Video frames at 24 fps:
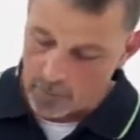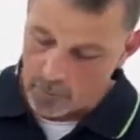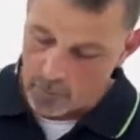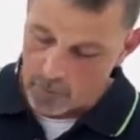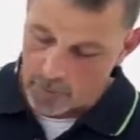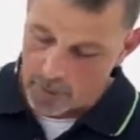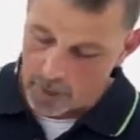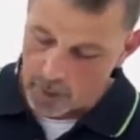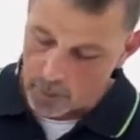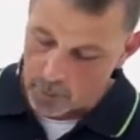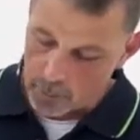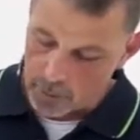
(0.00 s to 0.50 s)
If
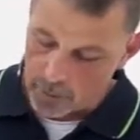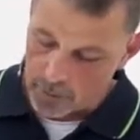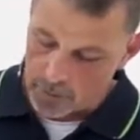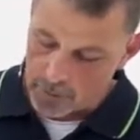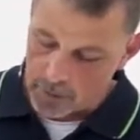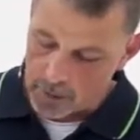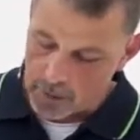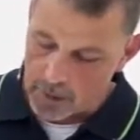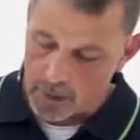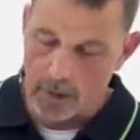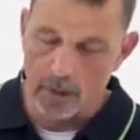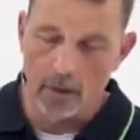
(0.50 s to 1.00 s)
we then press
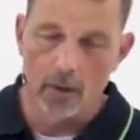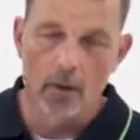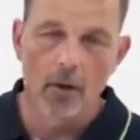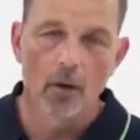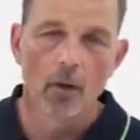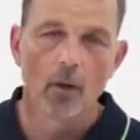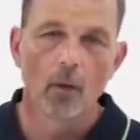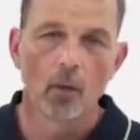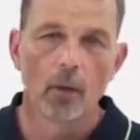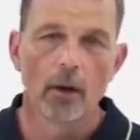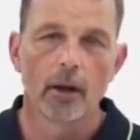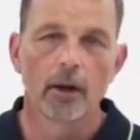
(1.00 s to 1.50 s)
again,
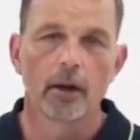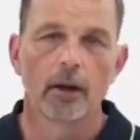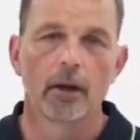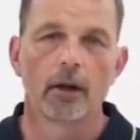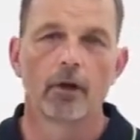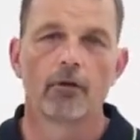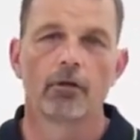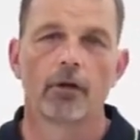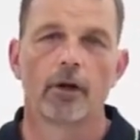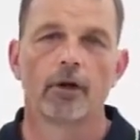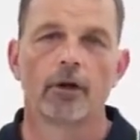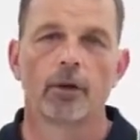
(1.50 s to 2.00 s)
we can
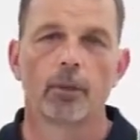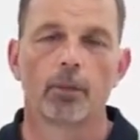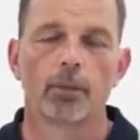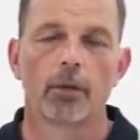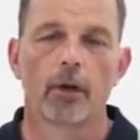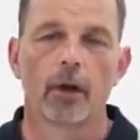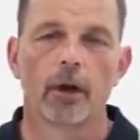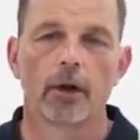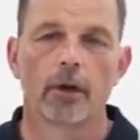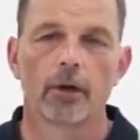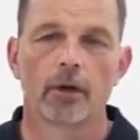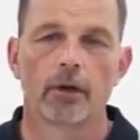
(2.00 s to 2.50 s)
increase the
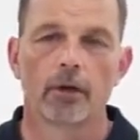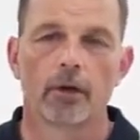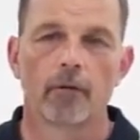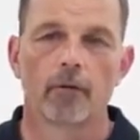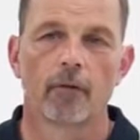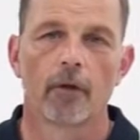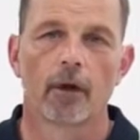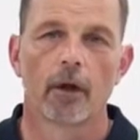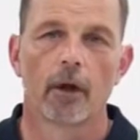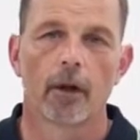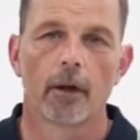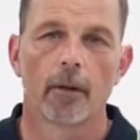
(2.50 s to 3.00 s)
brightness of
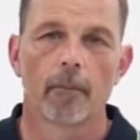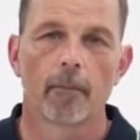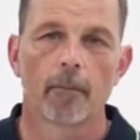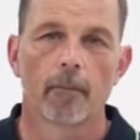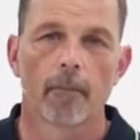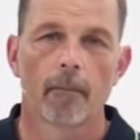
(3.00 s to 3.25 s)
the light.